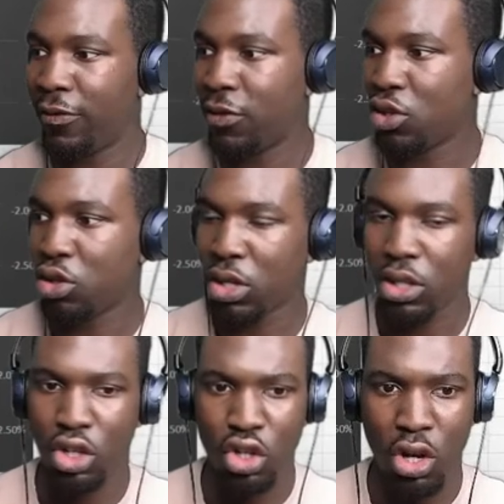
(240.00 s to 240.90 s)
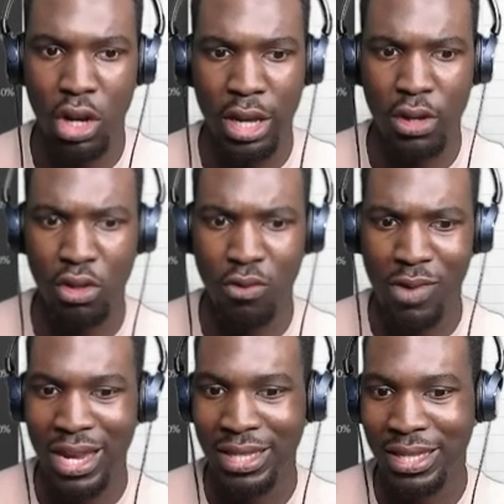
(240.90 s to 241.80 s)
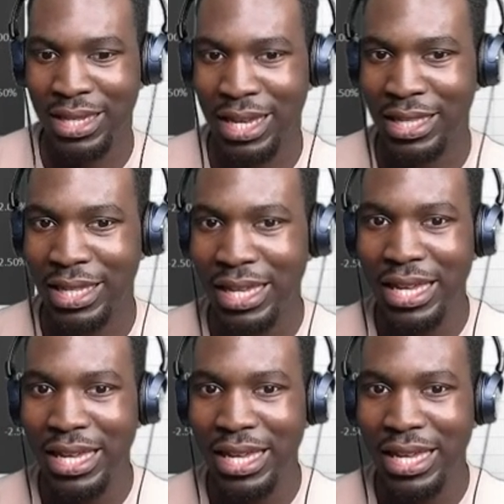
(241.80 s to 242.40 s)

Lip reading: if you just look at the chart here on the right hand side,